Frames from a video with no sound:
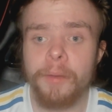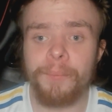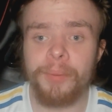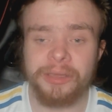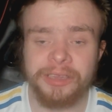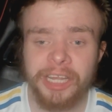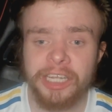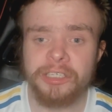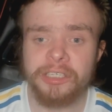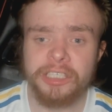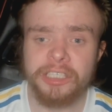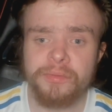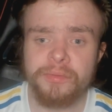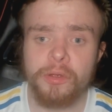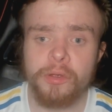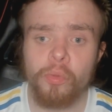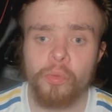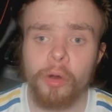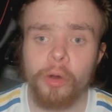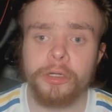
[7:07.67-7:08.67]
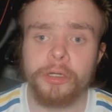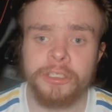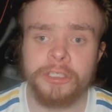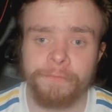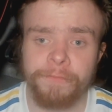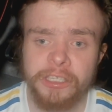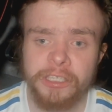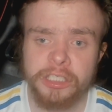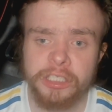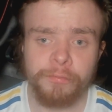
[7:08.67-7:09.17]
But that gets me worried
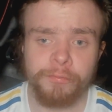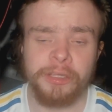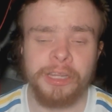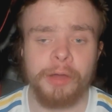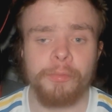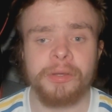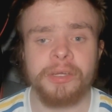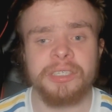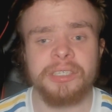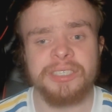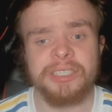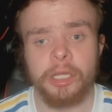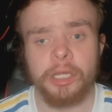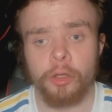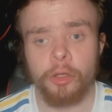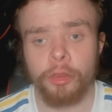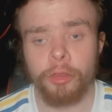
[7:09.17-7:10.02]
defensively that we can see